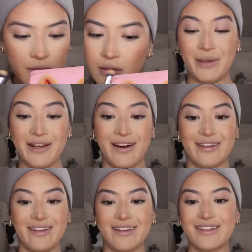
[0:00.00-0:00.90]
Oh my god,
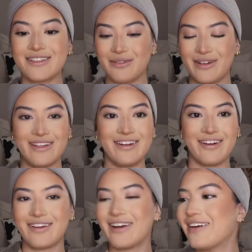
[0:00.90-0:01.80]
it looks really
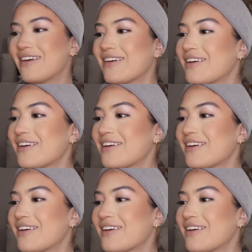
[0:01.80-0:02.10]
dark right now.